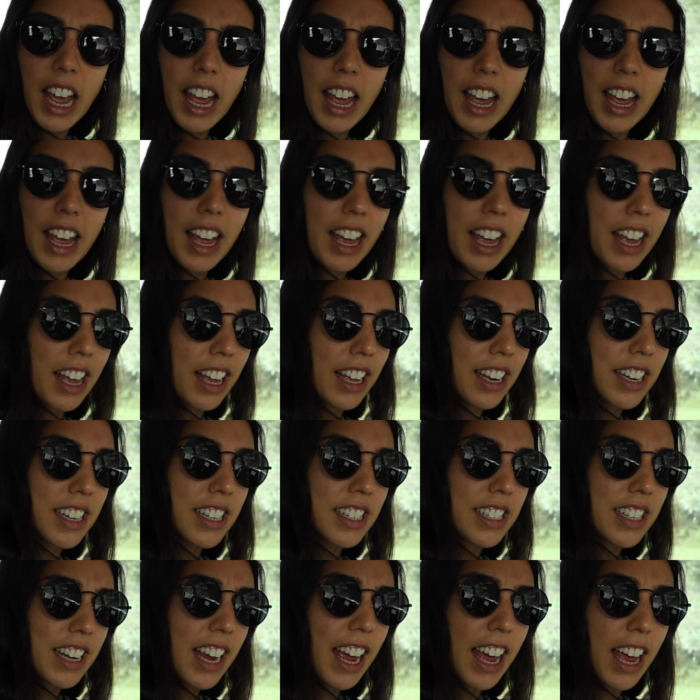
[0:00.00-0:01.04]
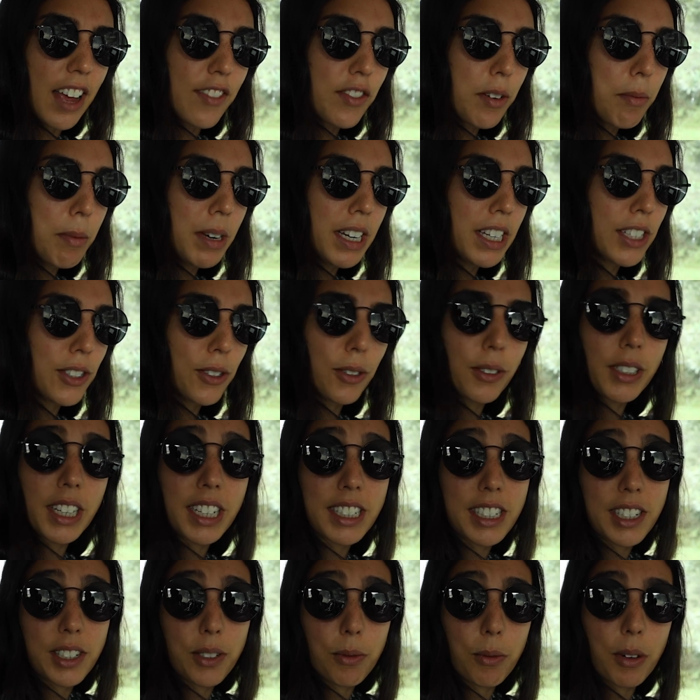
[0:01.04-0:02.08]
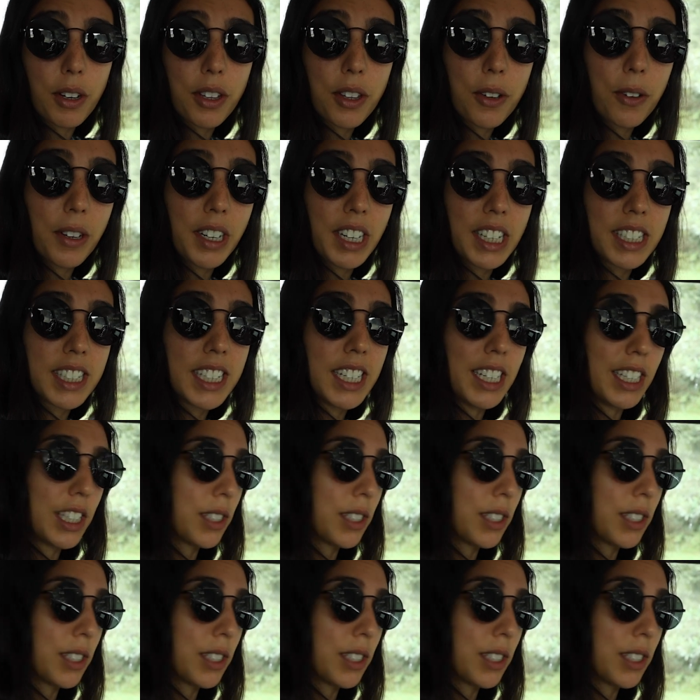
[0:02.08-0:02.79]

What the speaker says: And yeah, everybody's told us it's worth going to see.